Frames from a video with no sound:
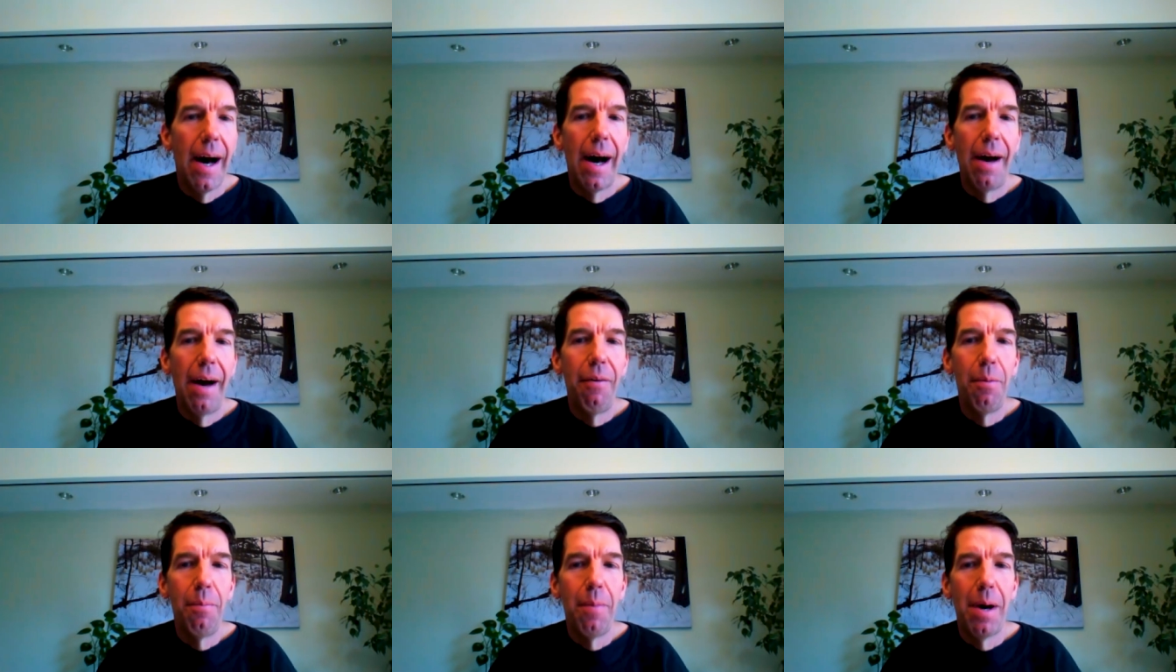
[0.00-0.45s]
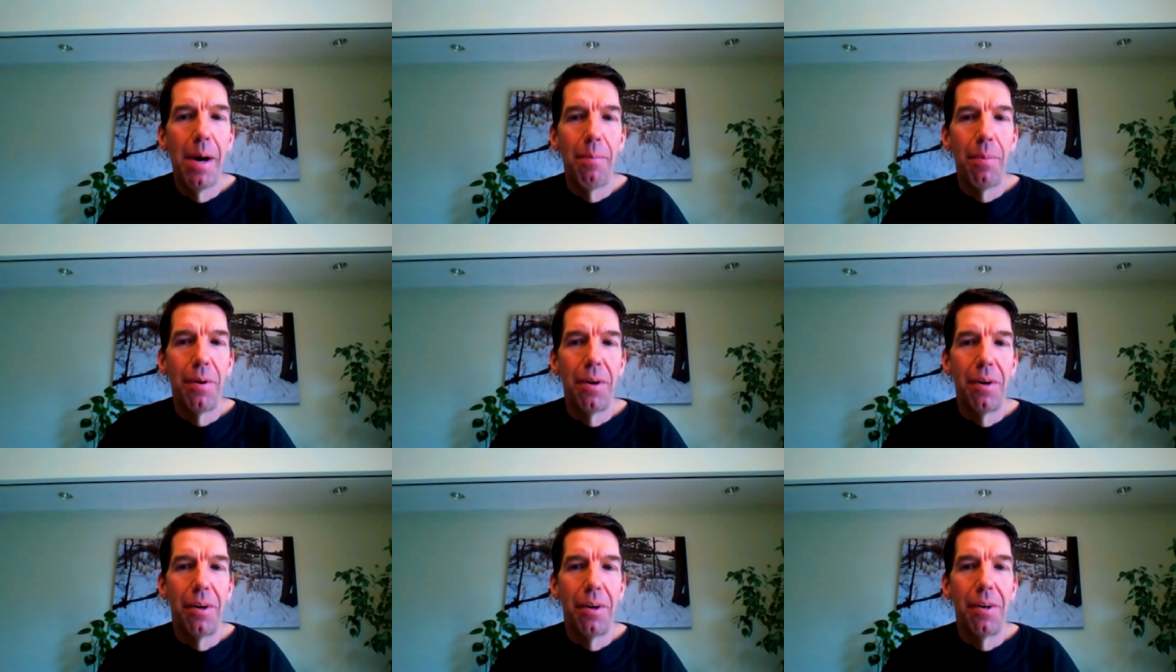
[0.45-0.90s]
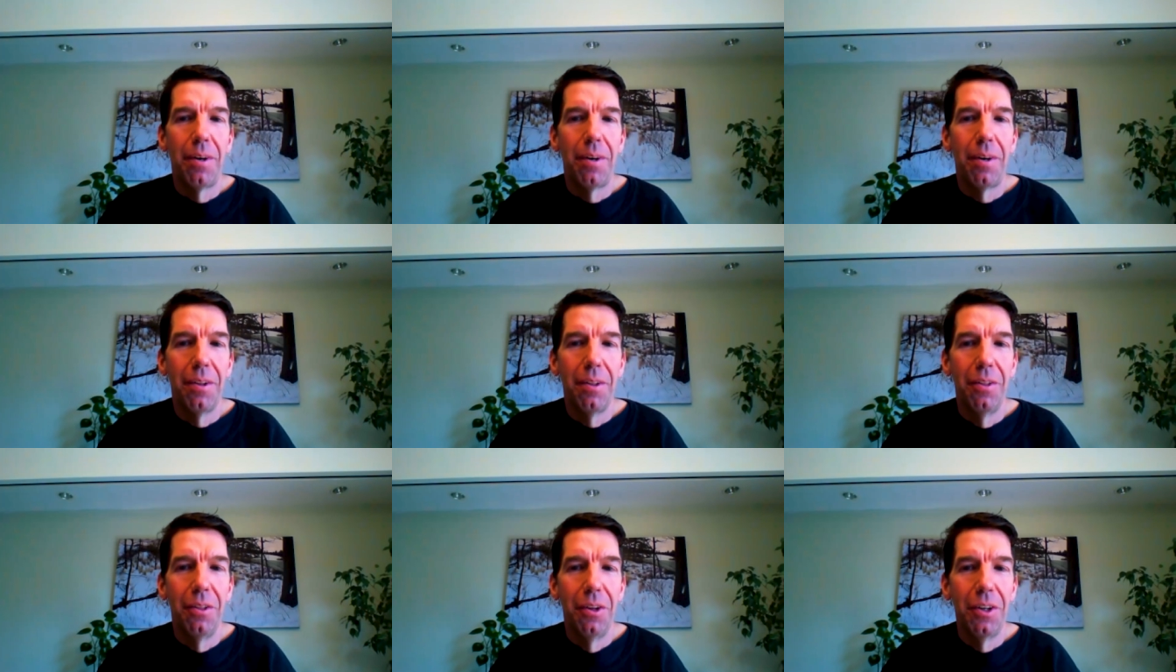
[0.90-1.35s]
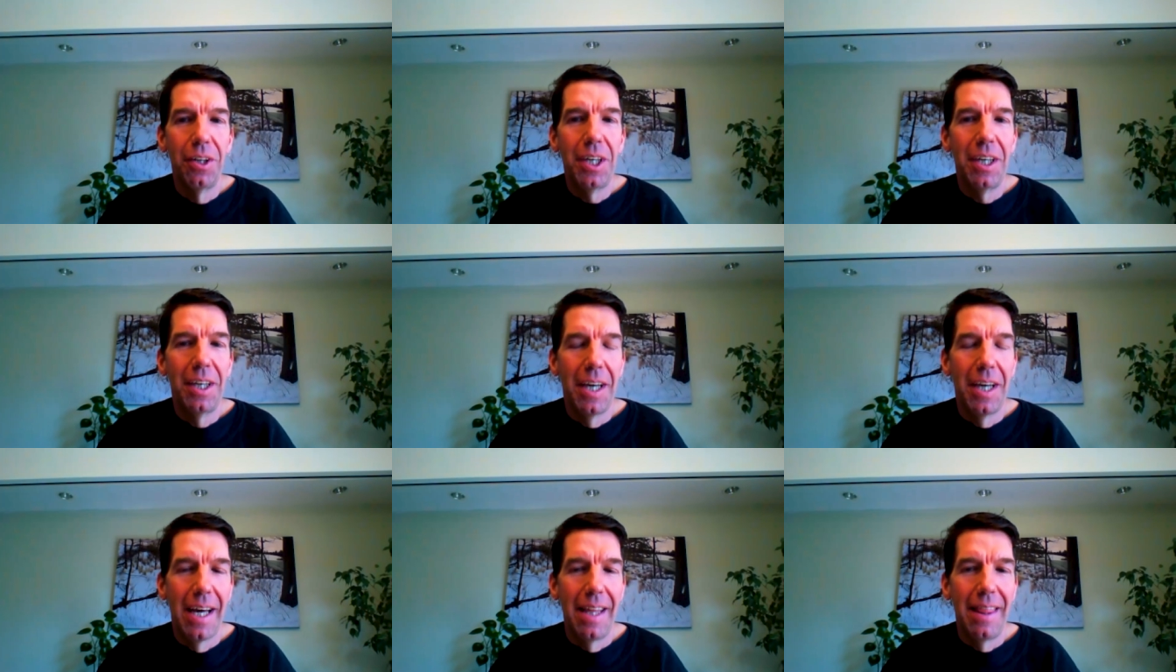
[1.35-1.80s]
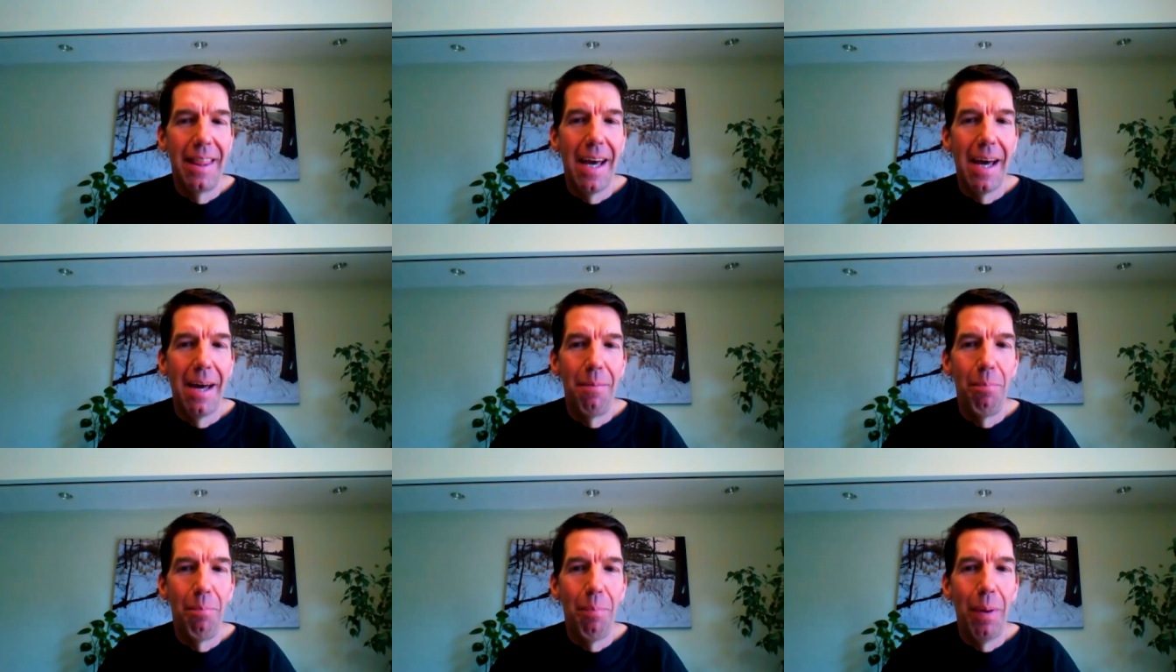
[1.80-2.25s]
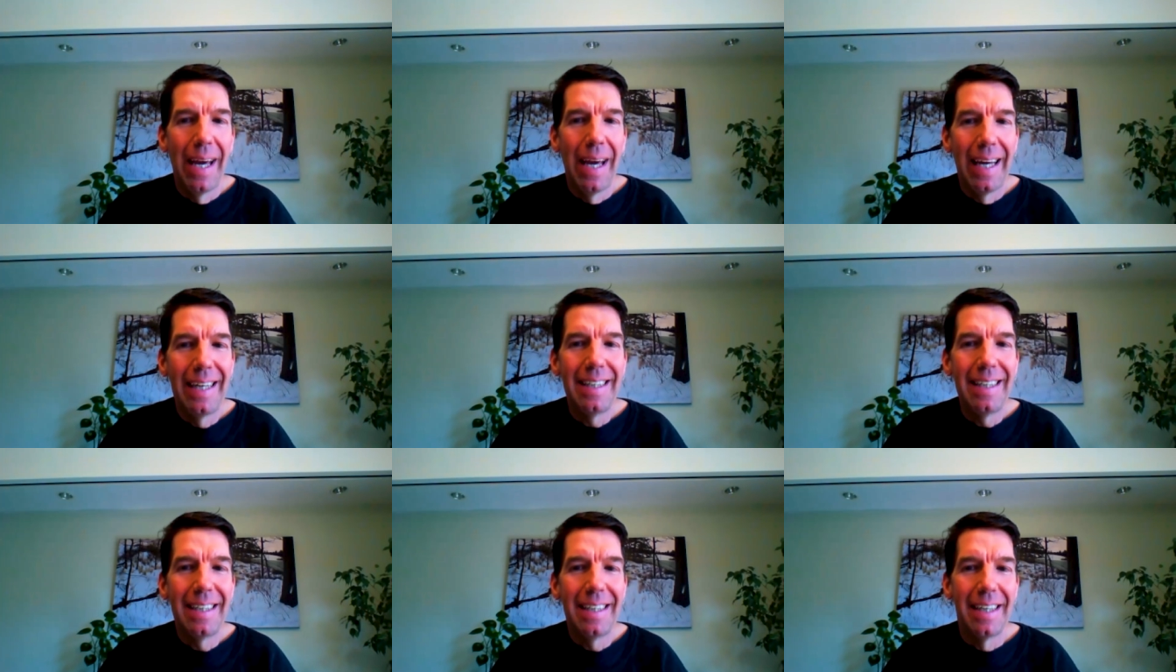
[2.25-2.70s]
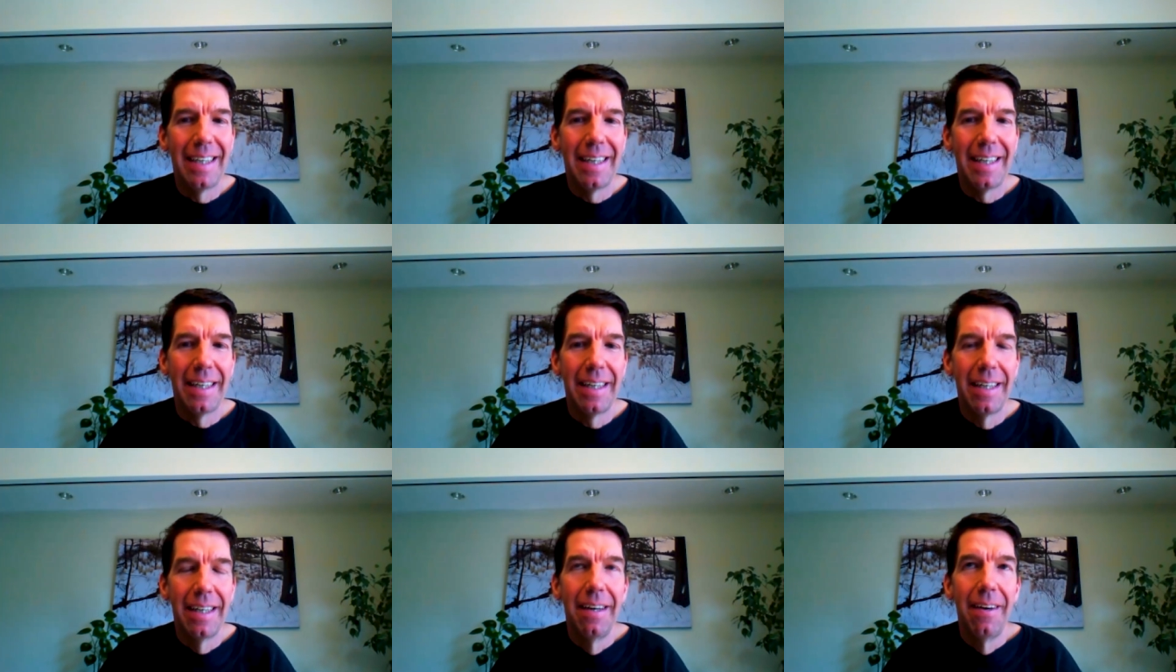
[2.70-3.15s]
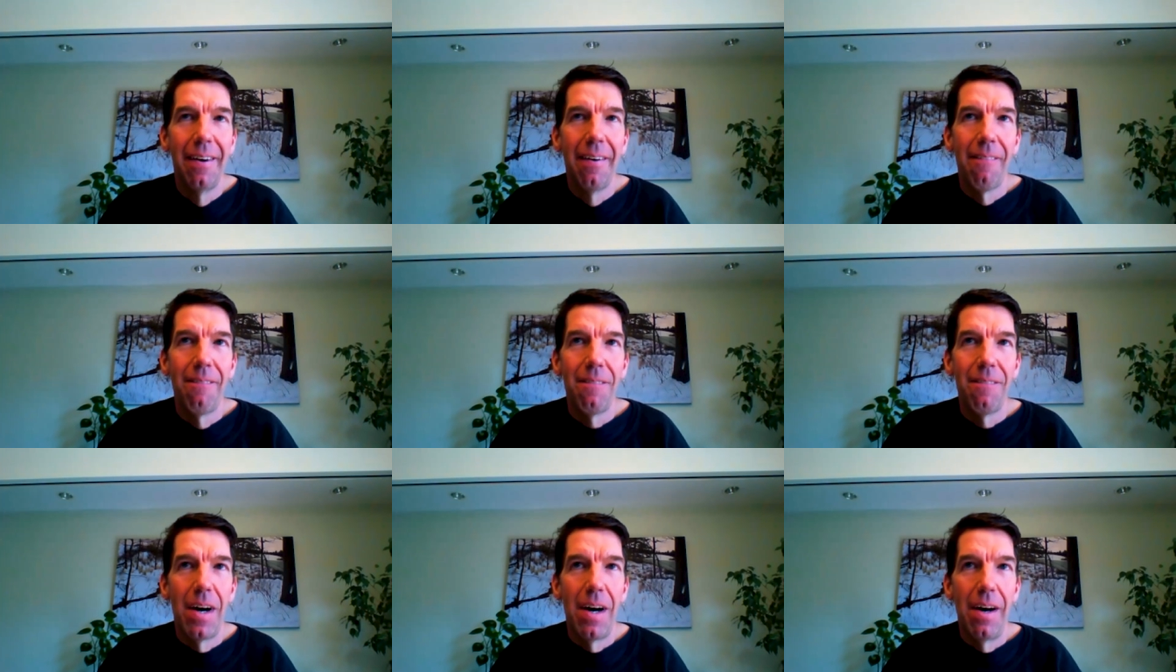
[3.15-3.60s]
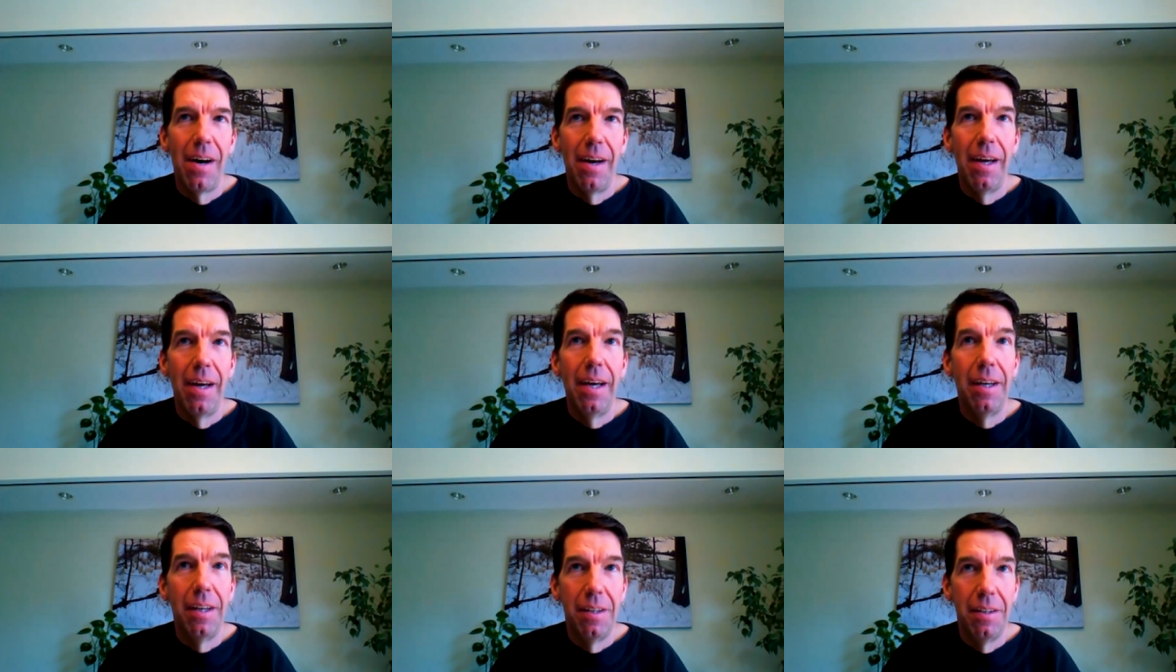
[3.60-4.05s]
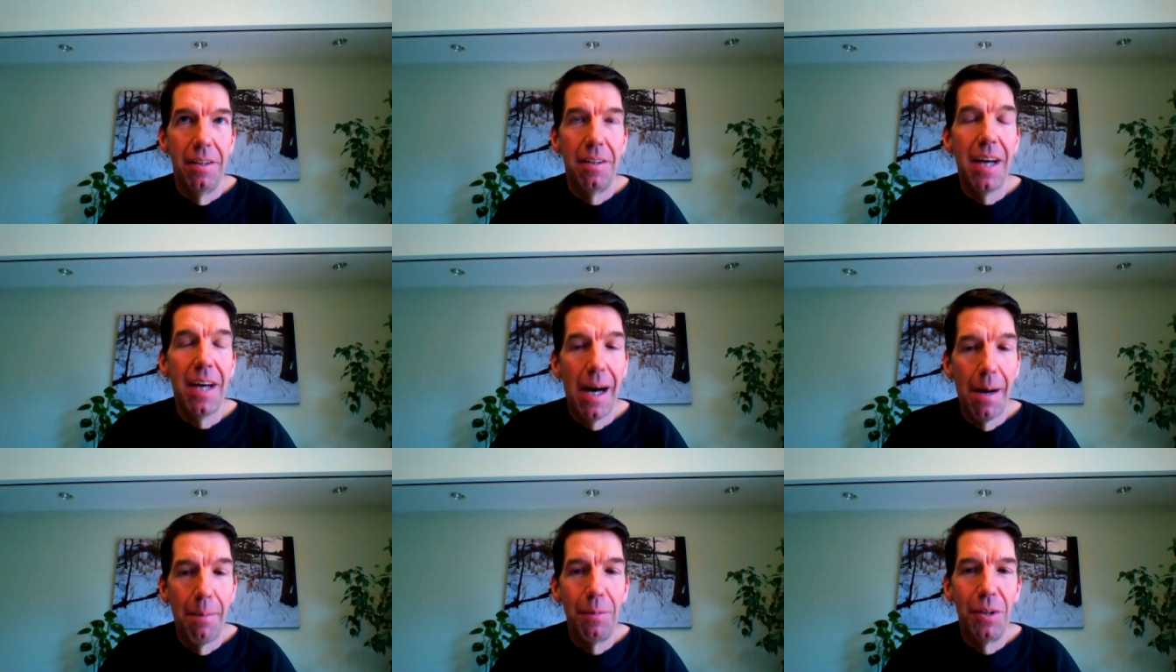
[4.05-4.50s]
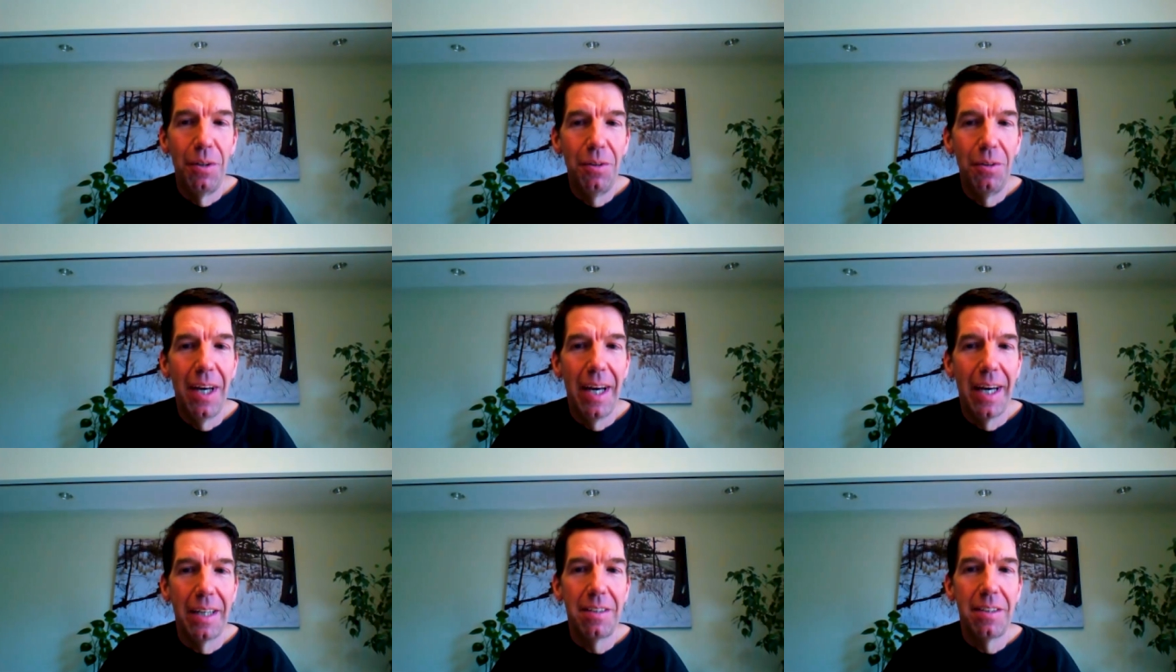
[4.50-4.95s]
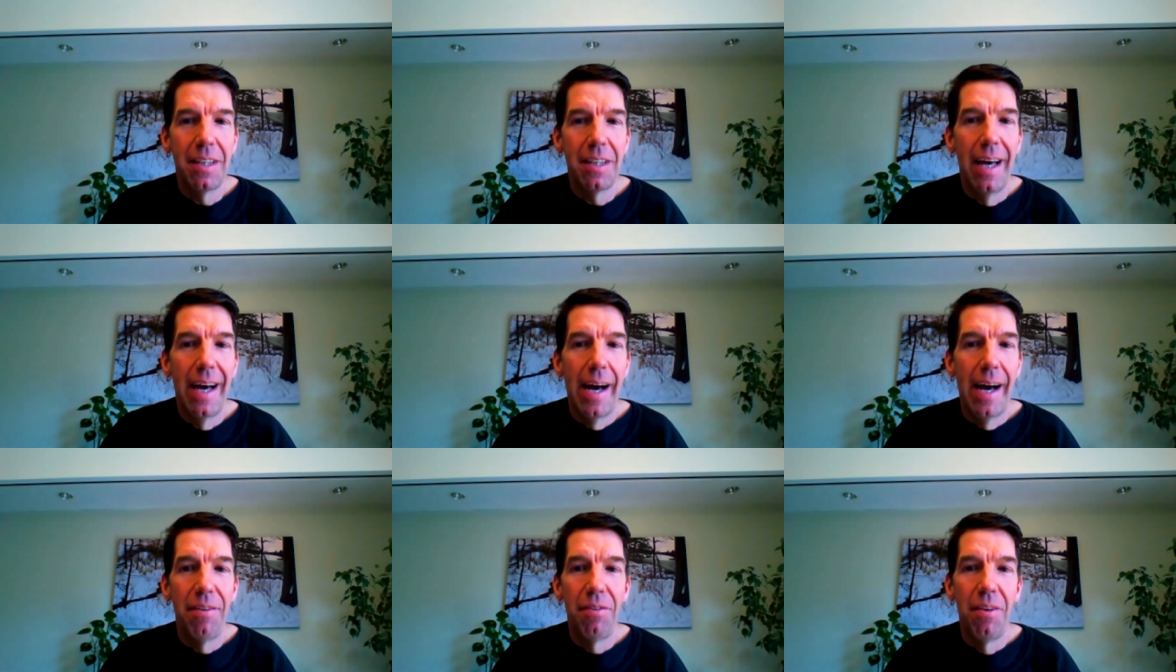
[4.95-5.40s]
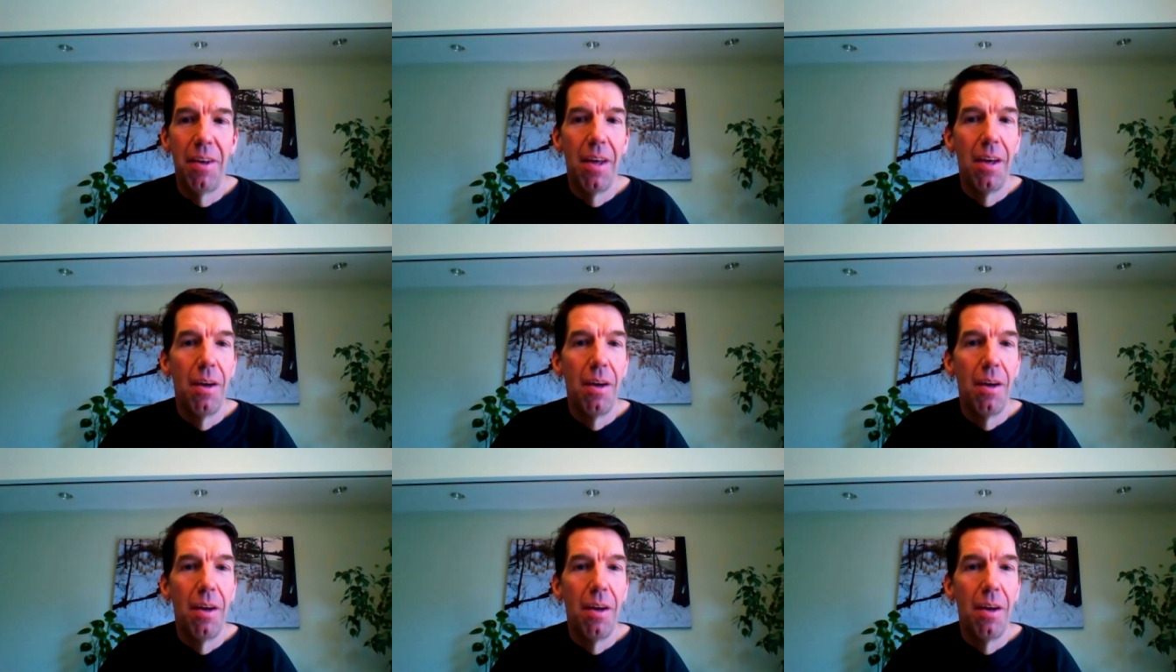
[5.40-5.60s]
I remember looking at that painting in Tom Uttech's class.